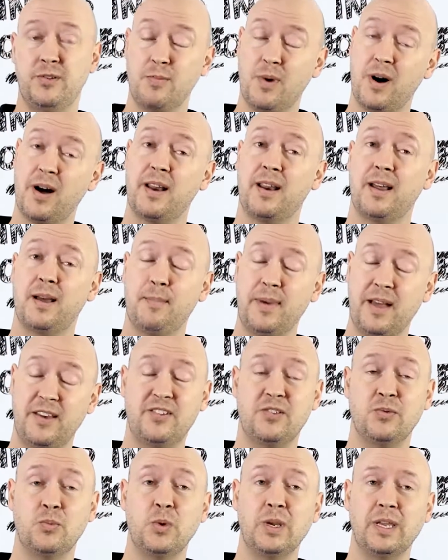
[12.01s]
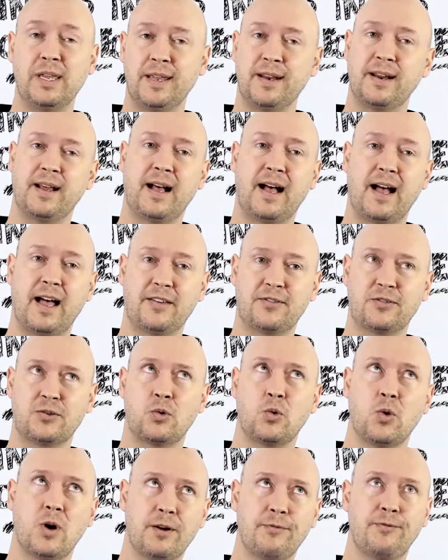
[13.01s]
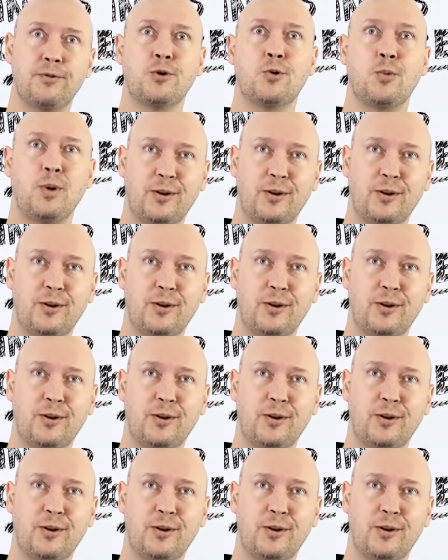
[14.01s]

you might imagine we get asked quite a few